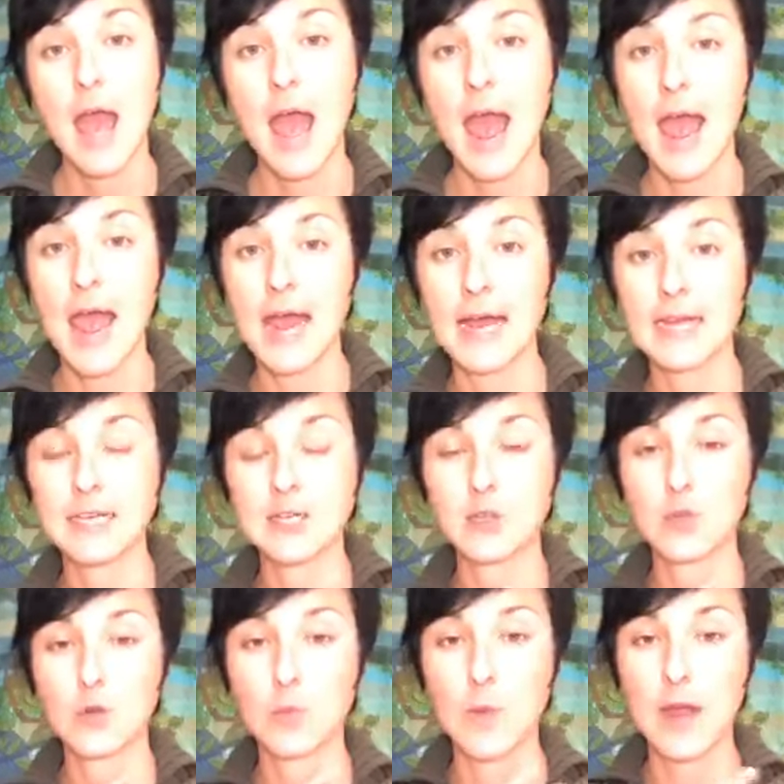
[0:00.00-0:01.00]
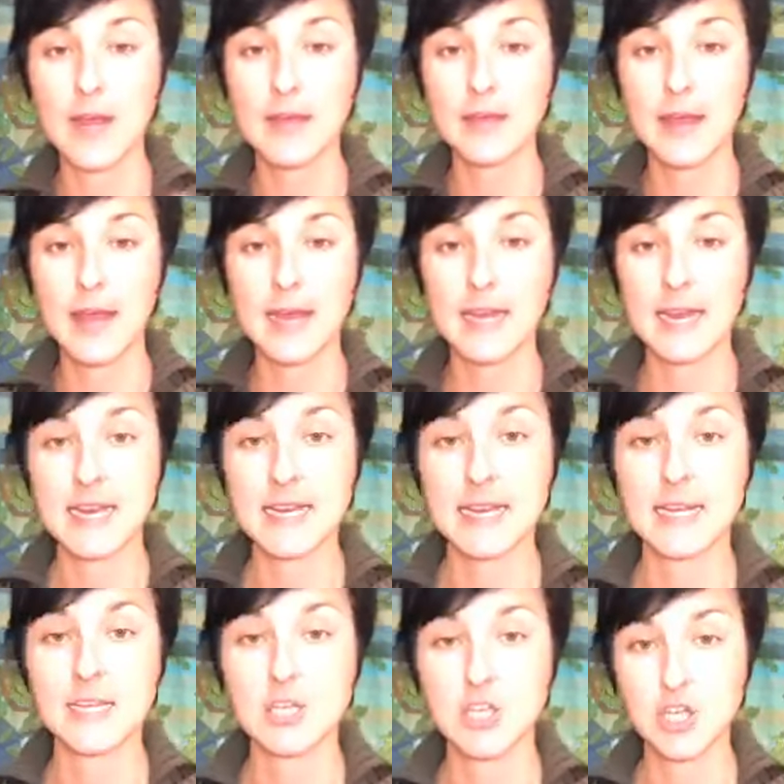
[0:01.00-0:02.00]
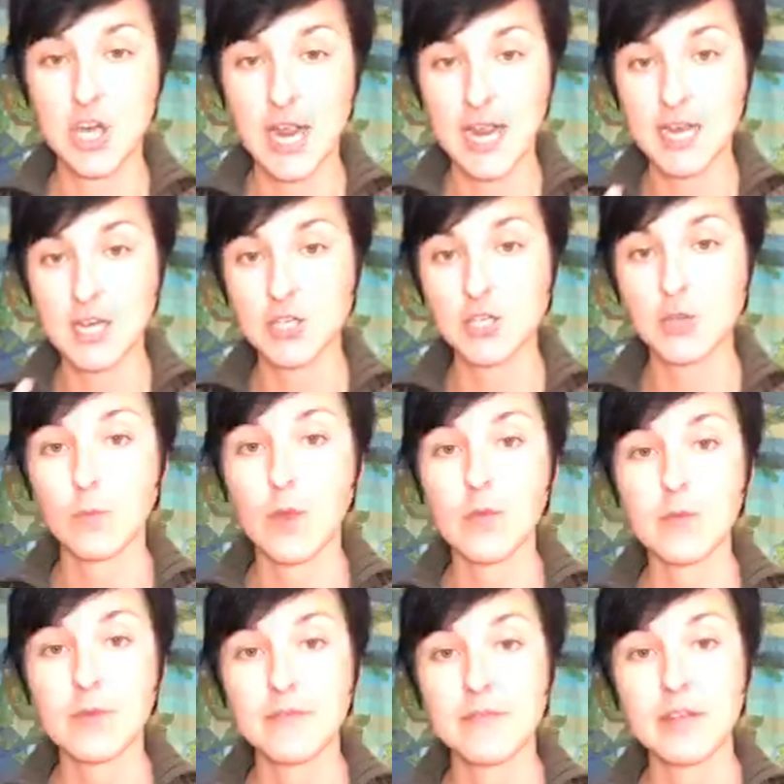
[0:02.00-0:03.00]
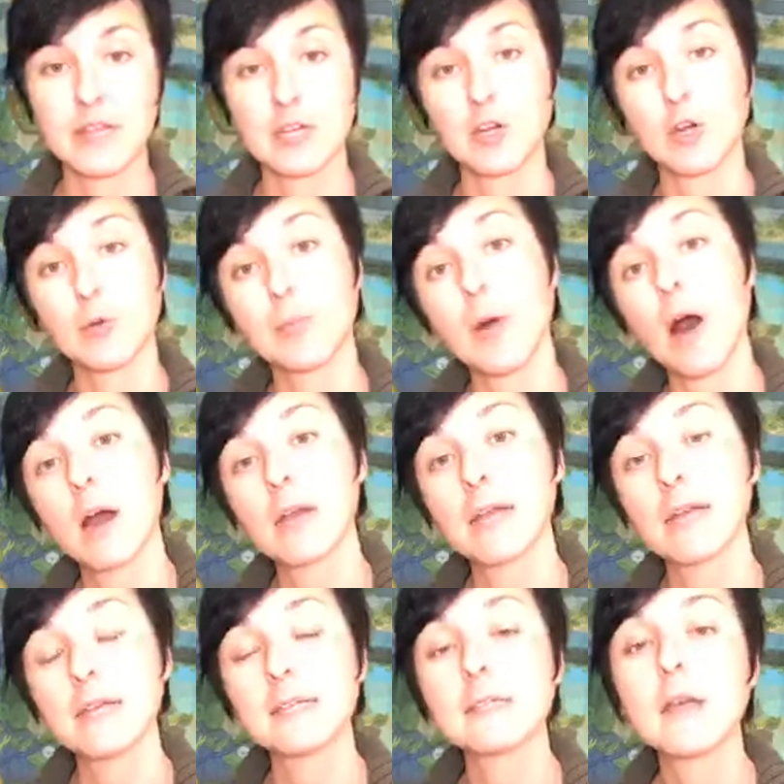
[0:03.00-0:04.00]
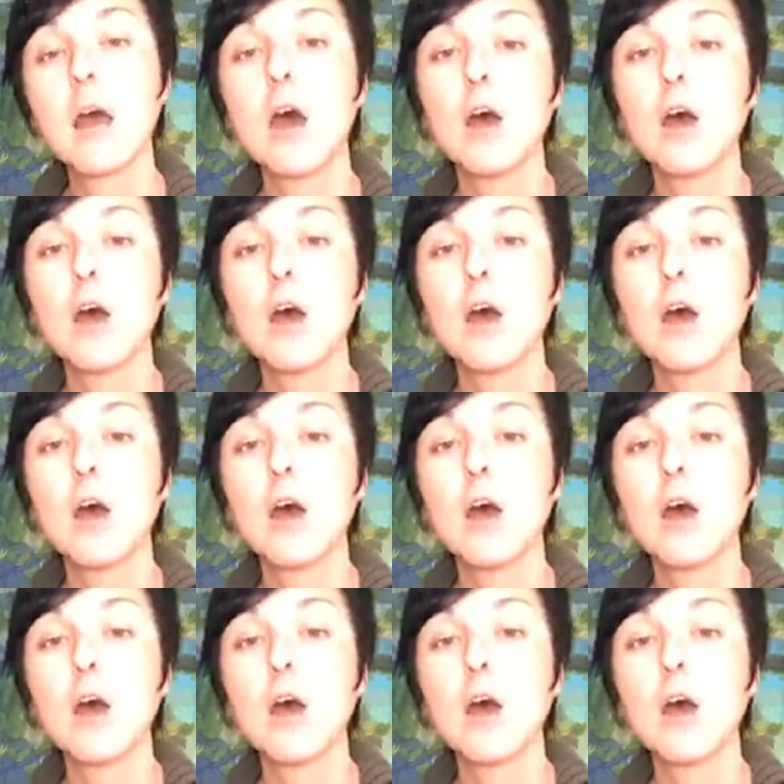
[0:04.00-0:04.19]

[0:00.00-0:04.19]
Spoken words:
and the way that it can change the way we feel in our bodies,